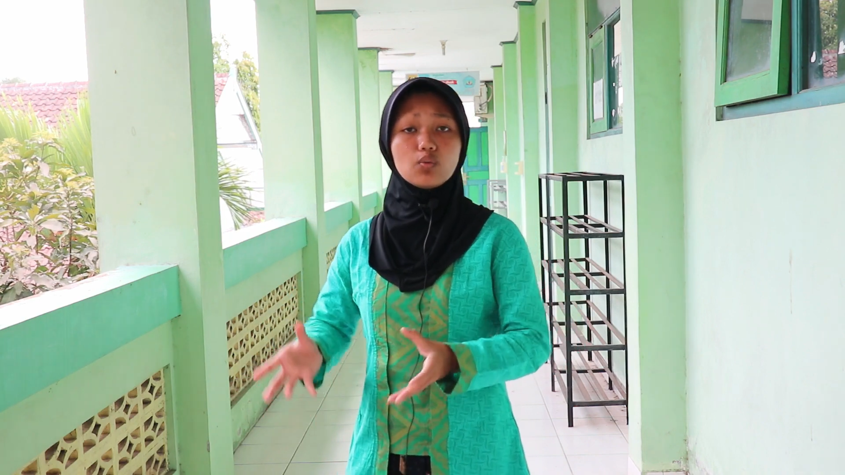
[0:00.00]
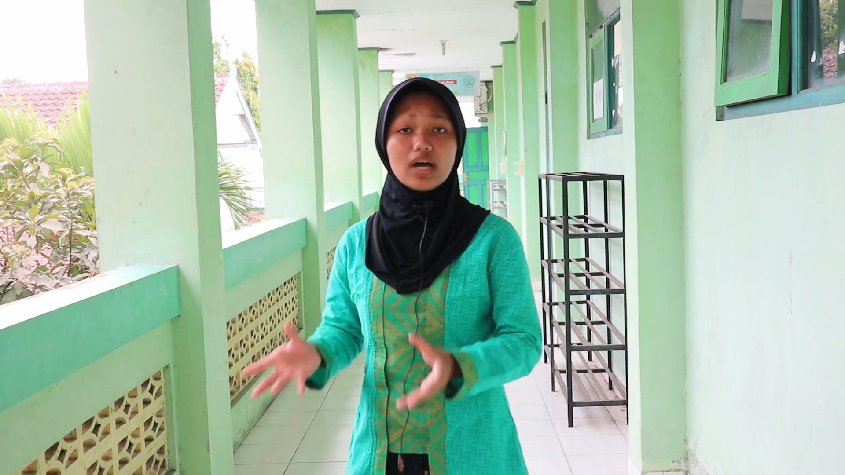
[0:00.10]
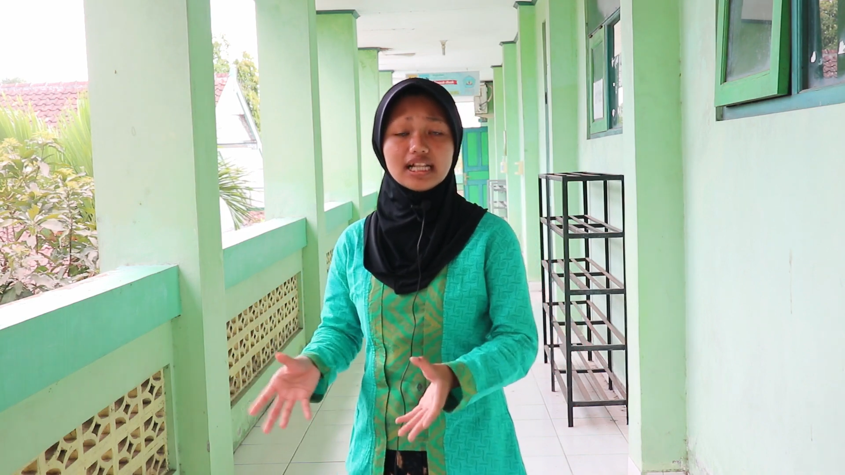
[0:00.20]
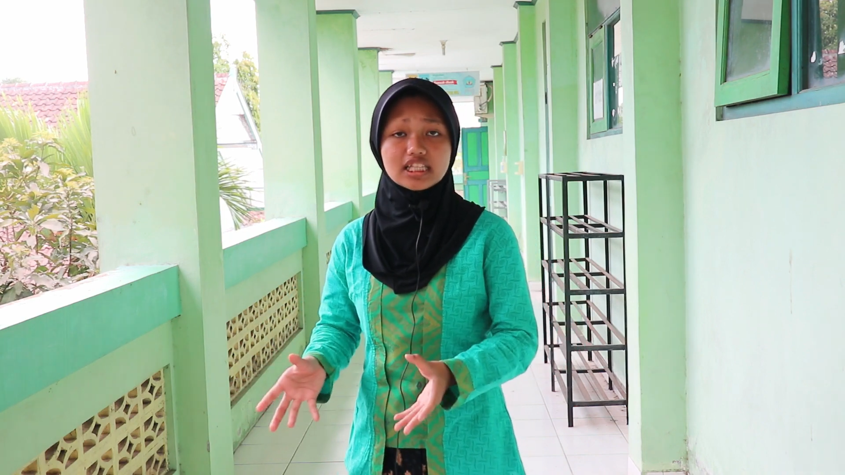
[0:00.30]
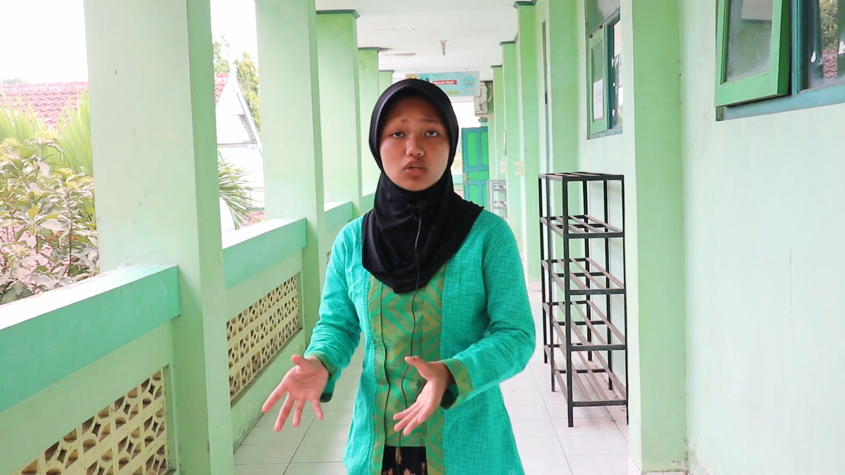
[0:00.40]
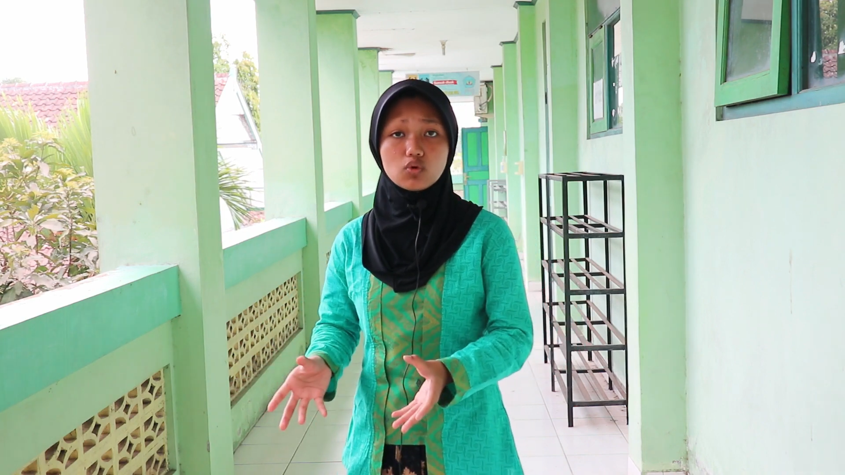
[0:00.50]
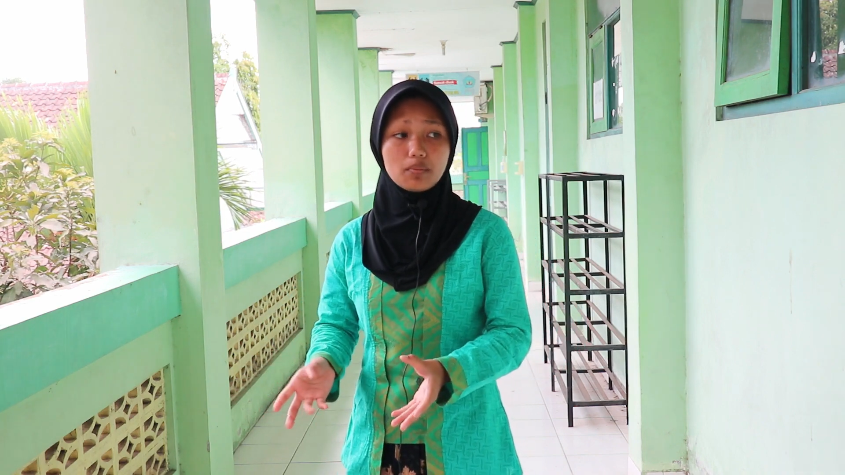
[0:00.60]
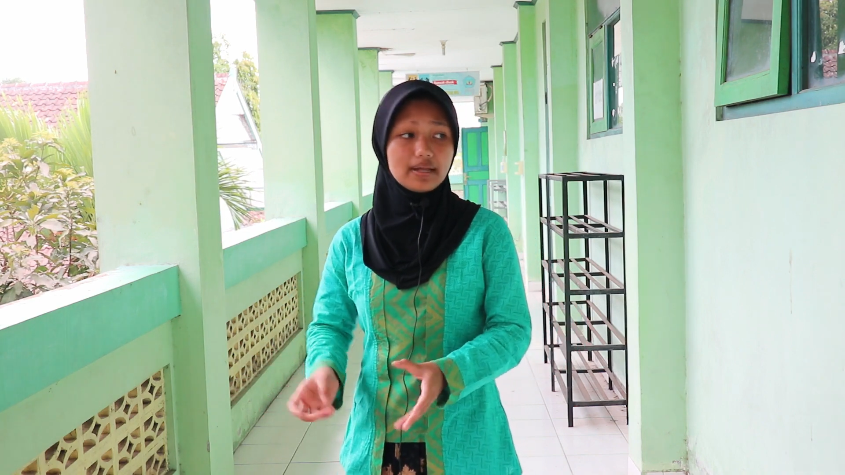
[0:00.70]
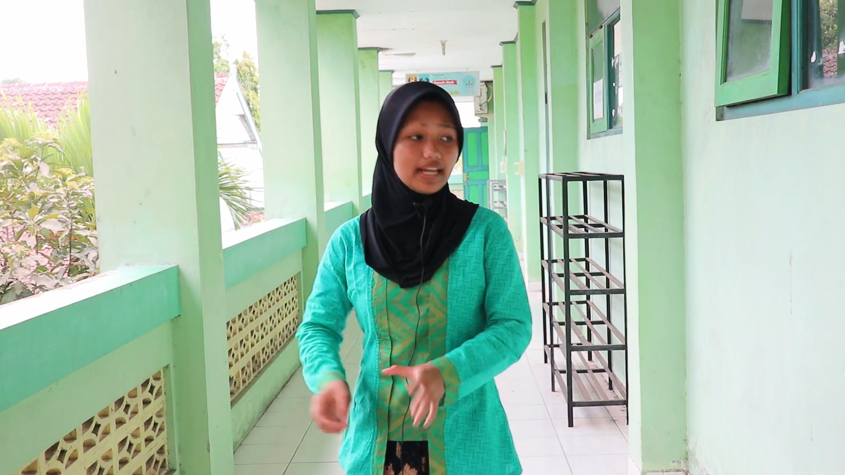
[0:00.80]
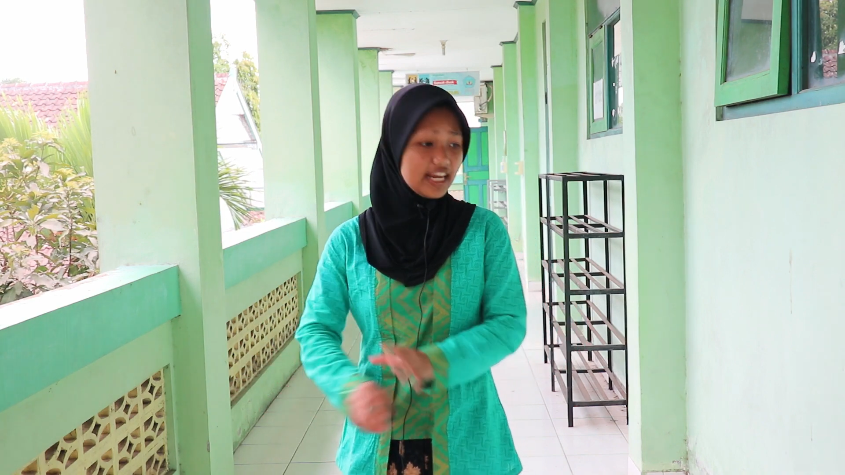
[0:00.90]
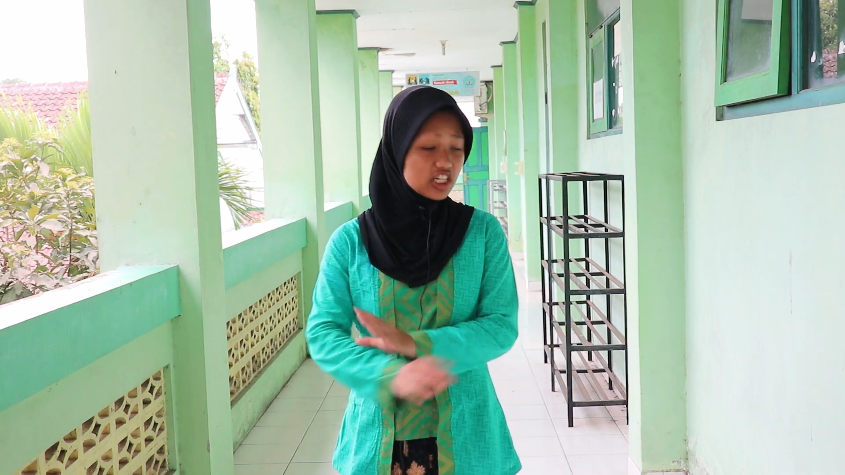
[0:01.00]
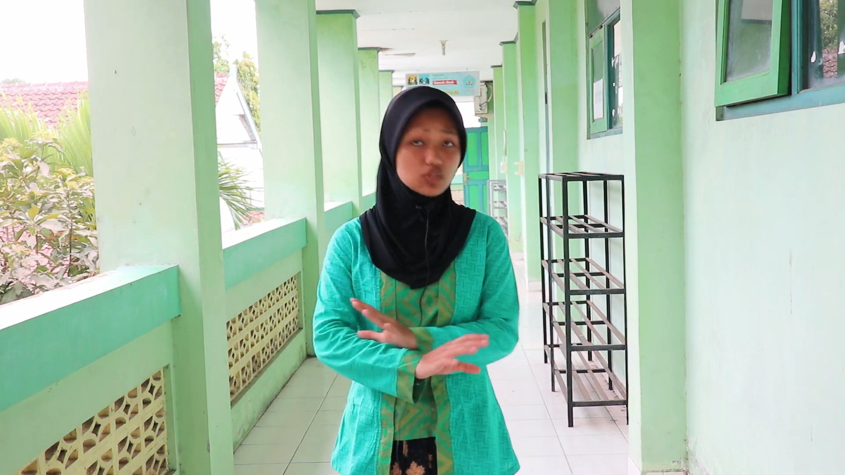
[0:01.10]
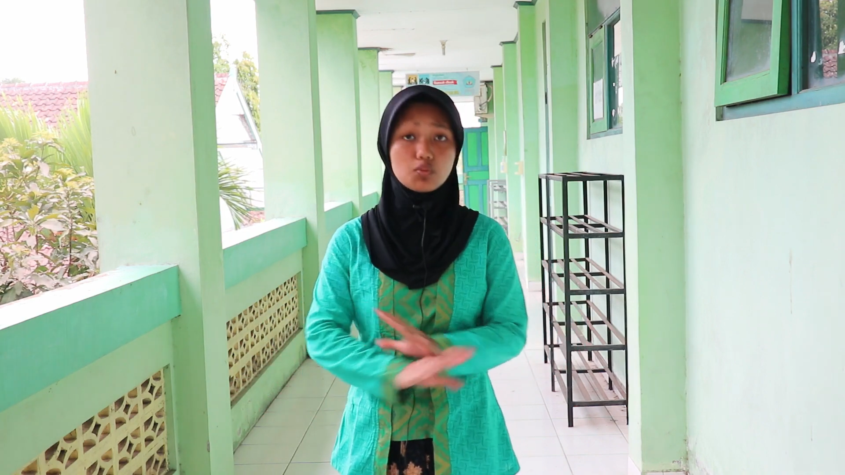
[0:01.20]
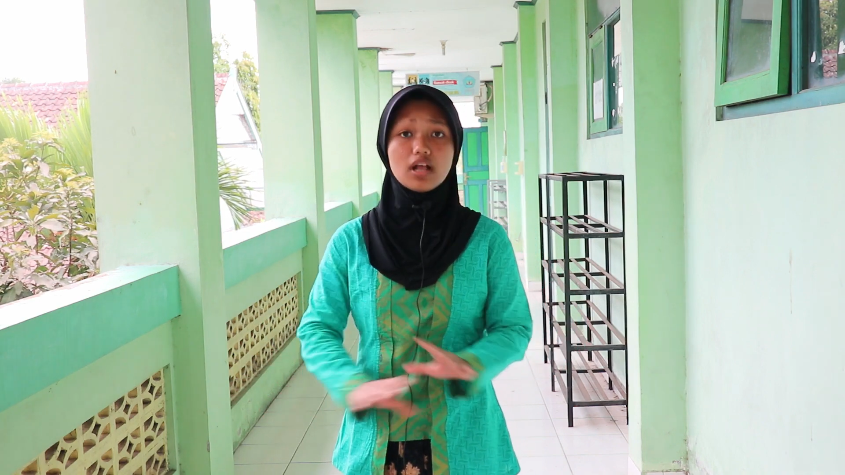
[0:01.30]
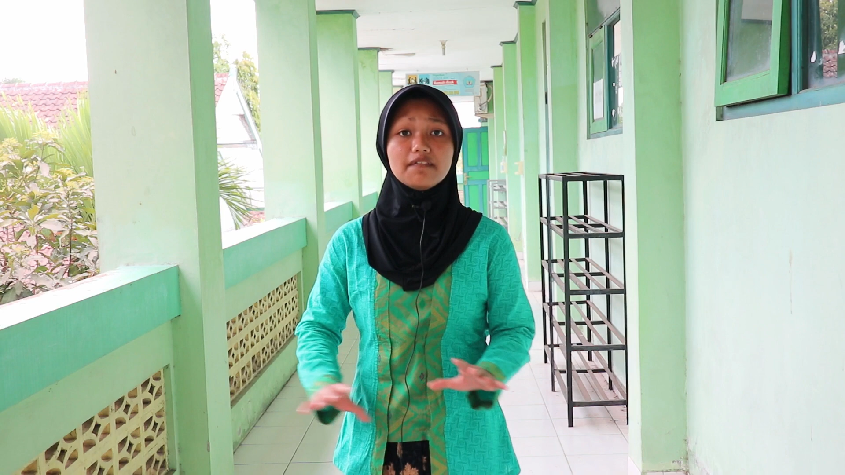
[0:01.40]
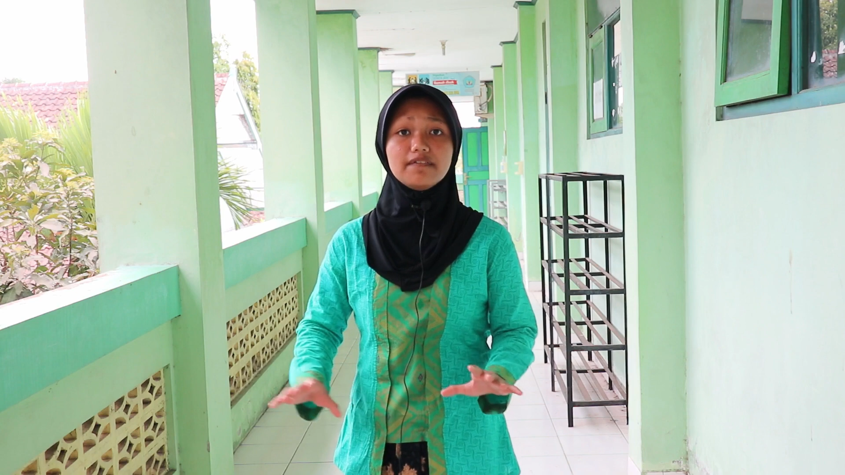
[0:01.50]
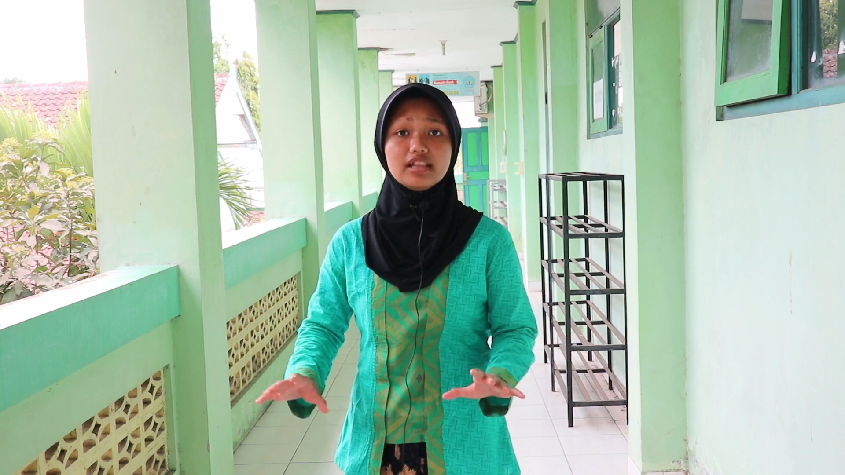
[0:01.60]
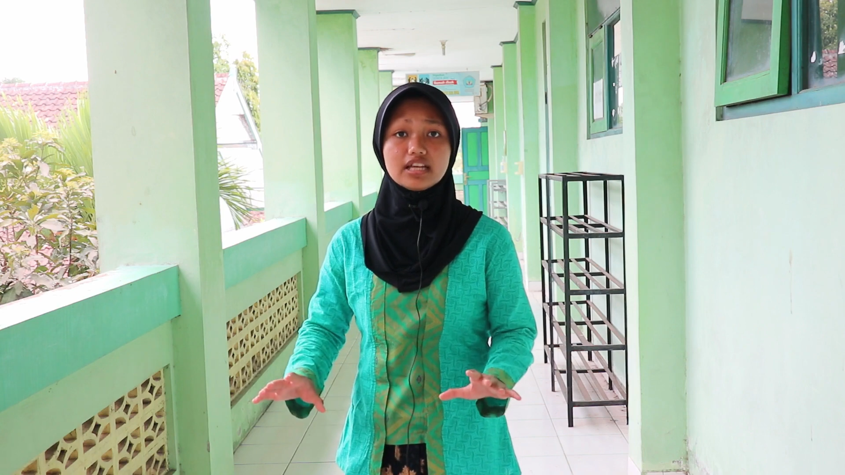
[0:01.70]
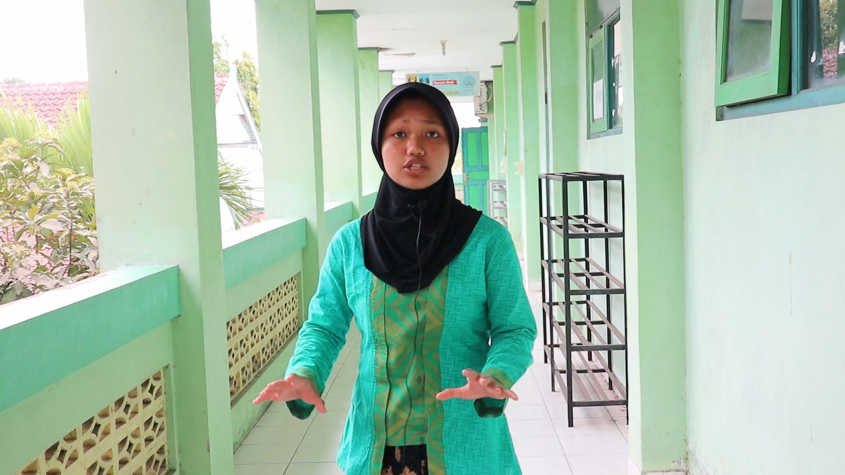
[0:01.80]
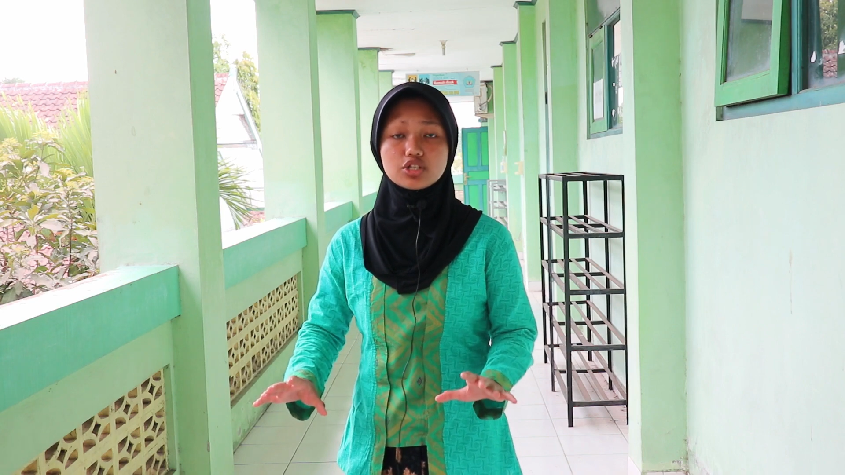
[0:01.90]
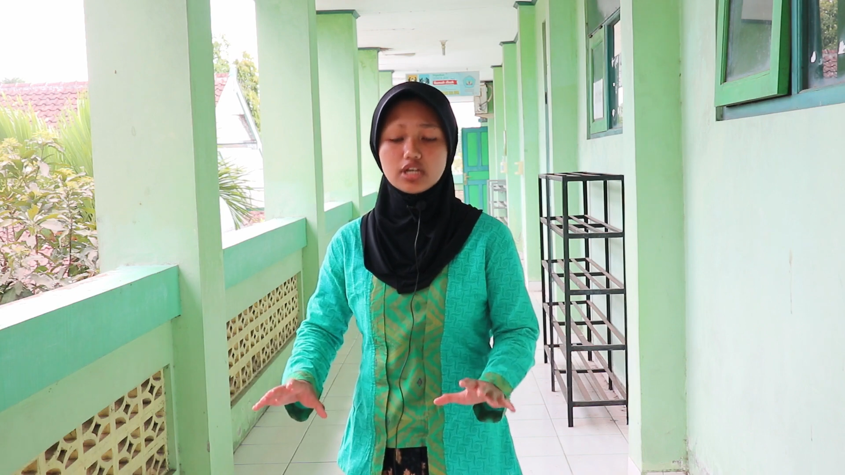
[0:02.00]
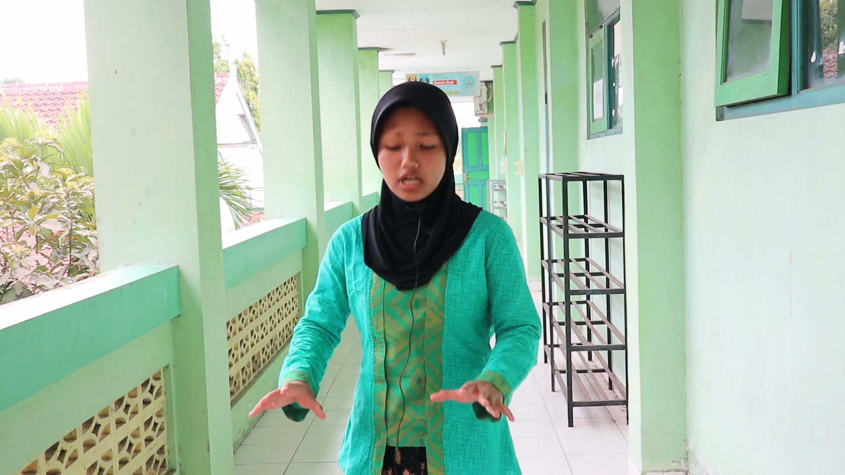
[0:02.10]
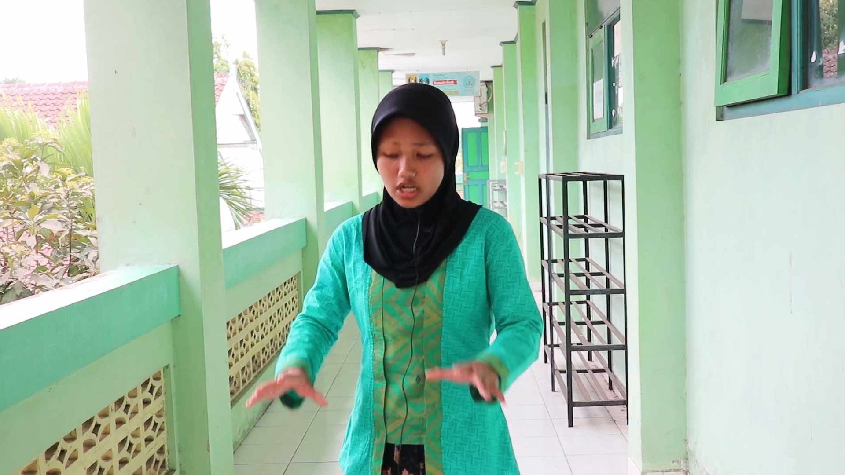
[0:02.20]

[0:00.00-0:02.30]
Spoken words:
wealthy woman in a small village.